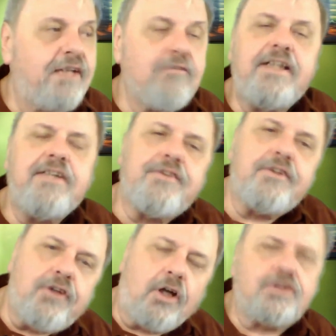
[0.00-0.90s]
they read
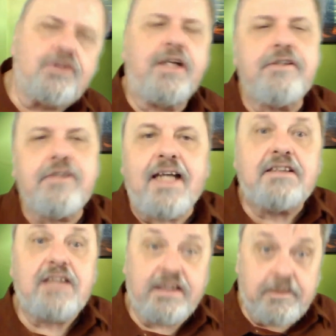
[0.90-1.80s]
either the dark side or the
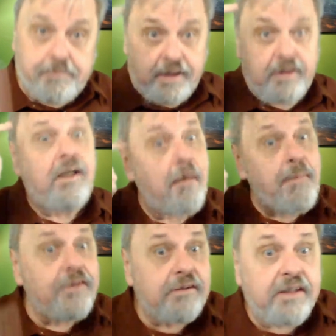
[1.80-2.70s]
light side, depending on how
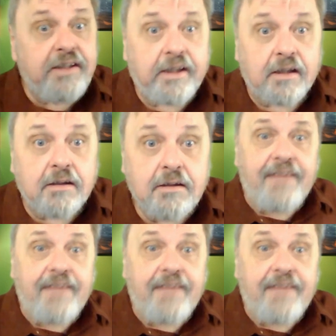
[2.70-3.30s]
bad you're thinking.